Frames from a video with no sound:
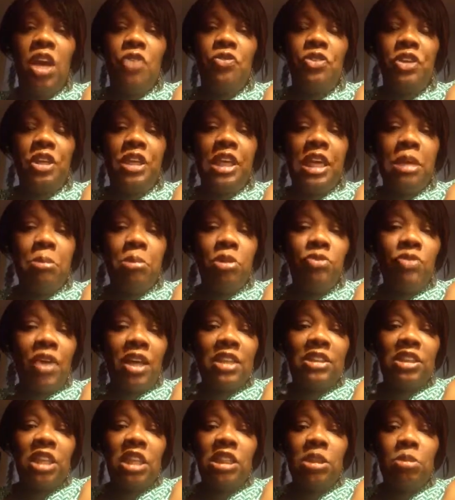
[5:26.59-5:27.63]
Forgive me if
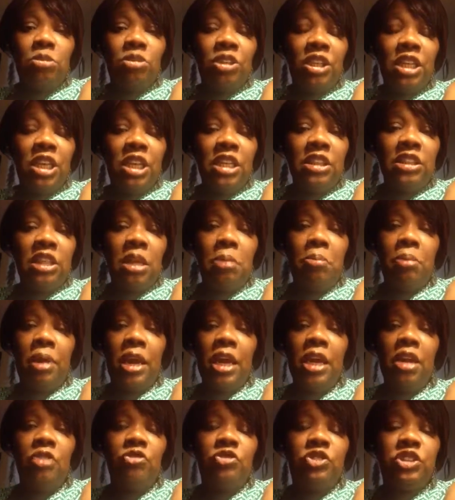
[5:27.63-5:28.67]
I said some things that
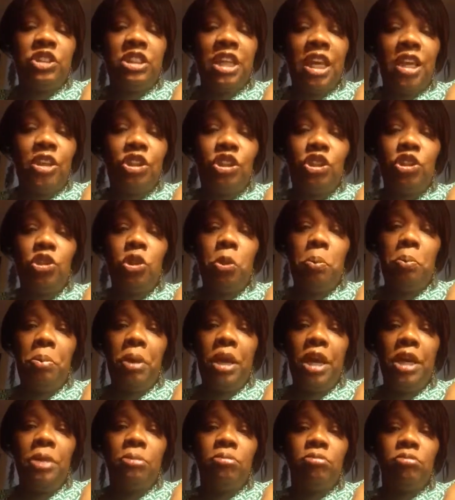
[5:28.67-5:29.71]
may have upset you,
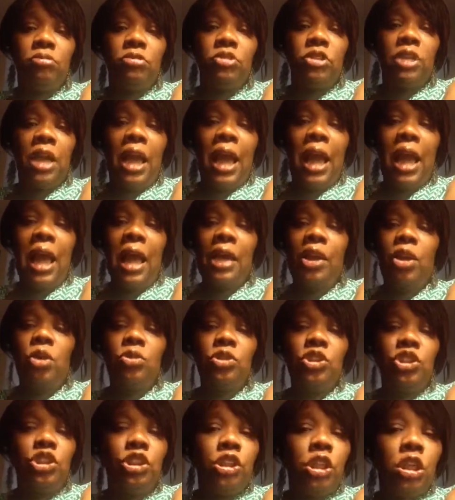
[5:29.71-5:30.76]
but I
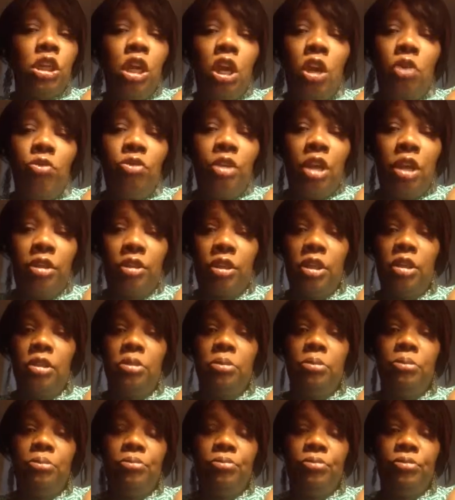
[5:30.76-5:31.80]
don't sugarcoat nothing.